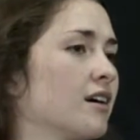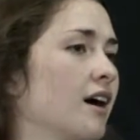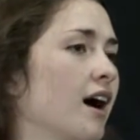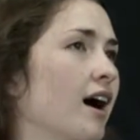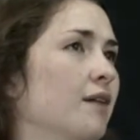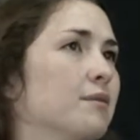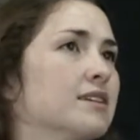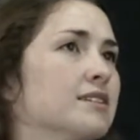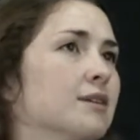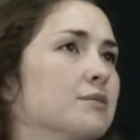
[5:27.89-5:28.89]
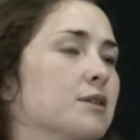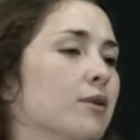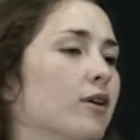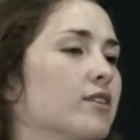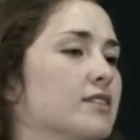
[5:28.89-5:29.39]
I messed up somewhere.
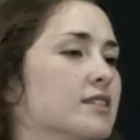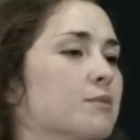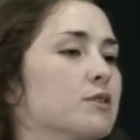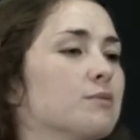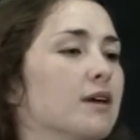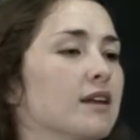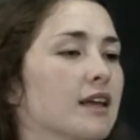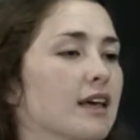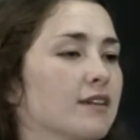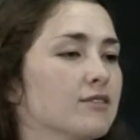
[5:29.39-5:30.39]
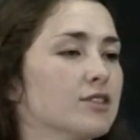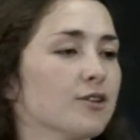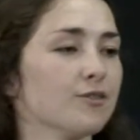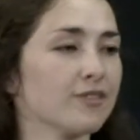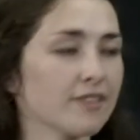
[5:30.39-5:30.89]
Oh, this is supposed to be a negative 2.
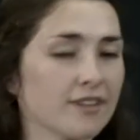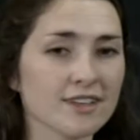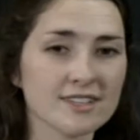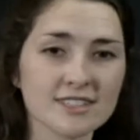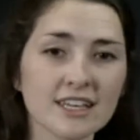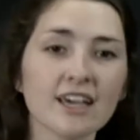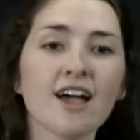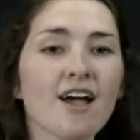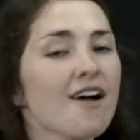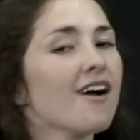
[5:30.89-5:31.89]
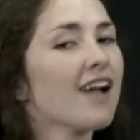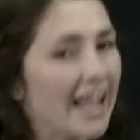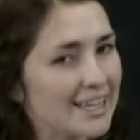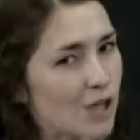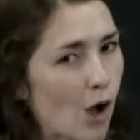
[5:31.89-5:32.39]
See,
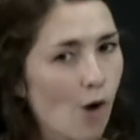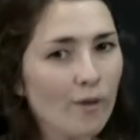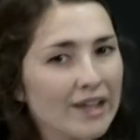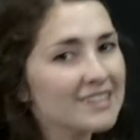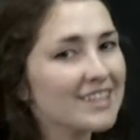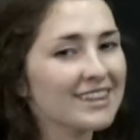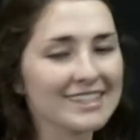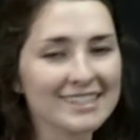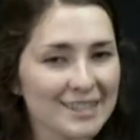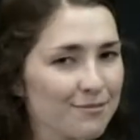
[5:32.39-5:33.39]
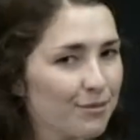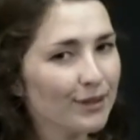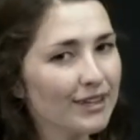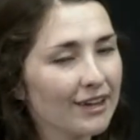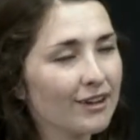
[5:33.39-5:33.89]
it's always the simple
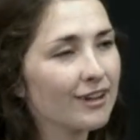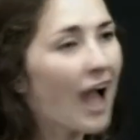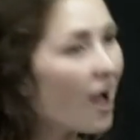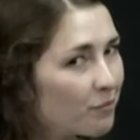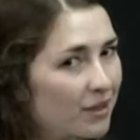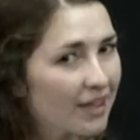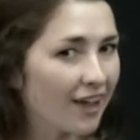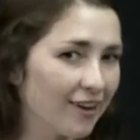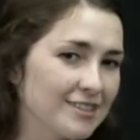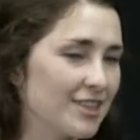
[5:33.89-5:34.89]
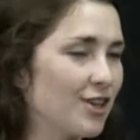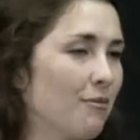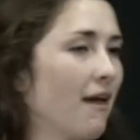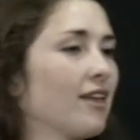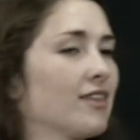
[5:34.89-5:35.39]
little copying errors that you
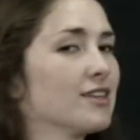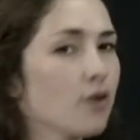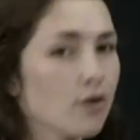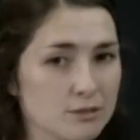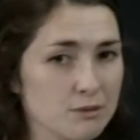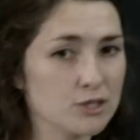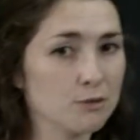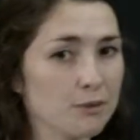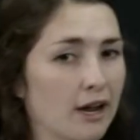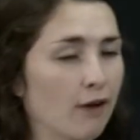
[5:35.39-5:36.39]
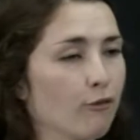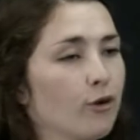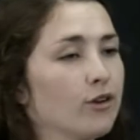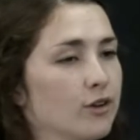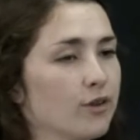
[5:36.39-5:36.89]
make in these. Always be super careful when you're
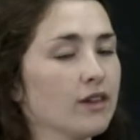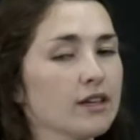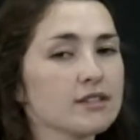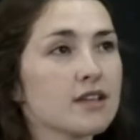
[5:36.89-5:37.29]
doing these.